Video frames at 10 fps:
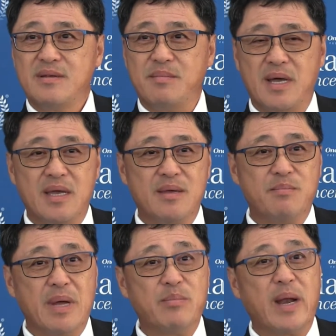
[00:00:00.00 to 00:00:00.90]
my,
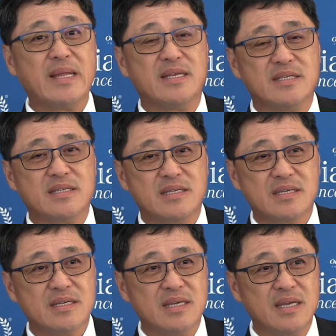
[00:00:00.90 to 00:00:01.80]
my practice
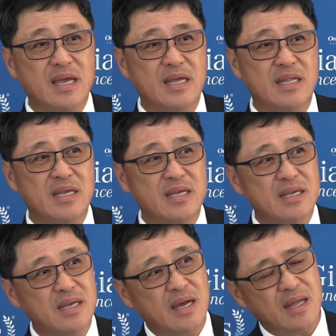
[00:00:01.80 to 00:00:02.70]
in
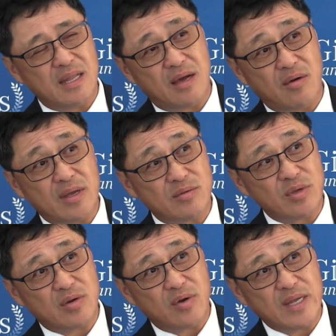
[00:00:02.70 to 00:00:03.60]
80, uh, now I
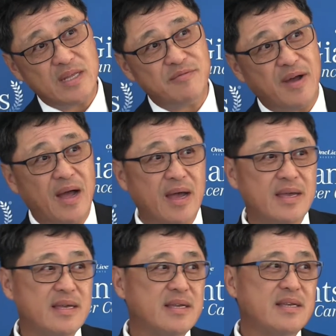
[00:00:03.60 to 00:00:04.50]
recall
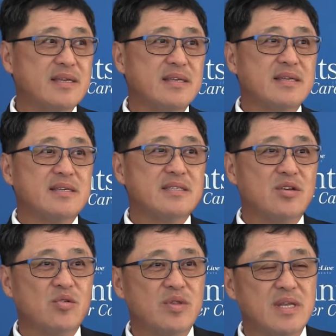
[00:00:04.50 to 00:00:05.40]
85.
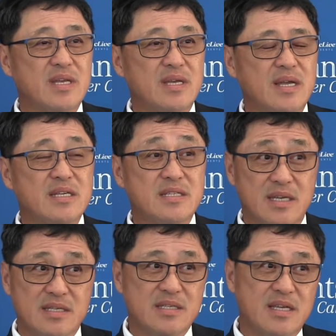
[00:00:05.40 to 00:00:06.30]
So the
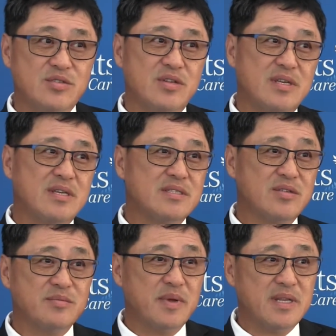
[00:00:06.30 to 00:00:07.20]
86 actually,
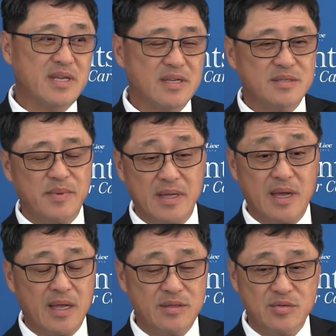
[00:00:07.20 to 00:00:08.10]
so it's many years. But
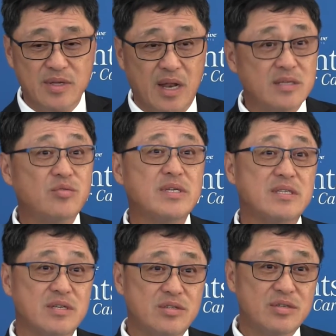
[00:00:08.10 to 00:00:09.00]
I doing a lot of
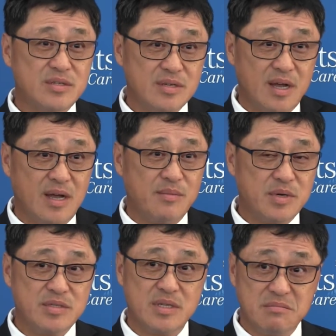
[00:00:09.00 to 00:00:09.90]
research, uh,
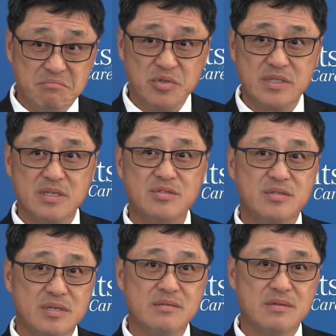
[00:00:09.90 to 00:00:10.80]
mostly research,
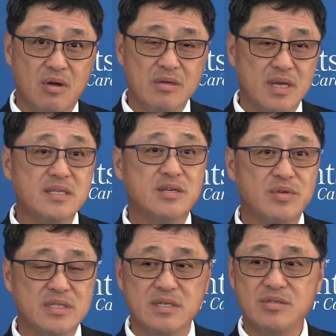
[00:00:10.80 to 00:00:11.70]
uh, cancer
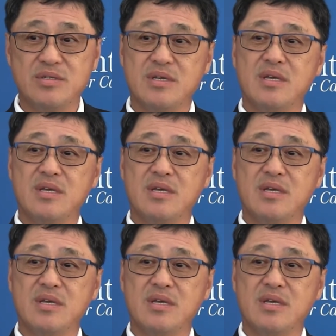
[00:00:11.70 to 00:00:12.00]
research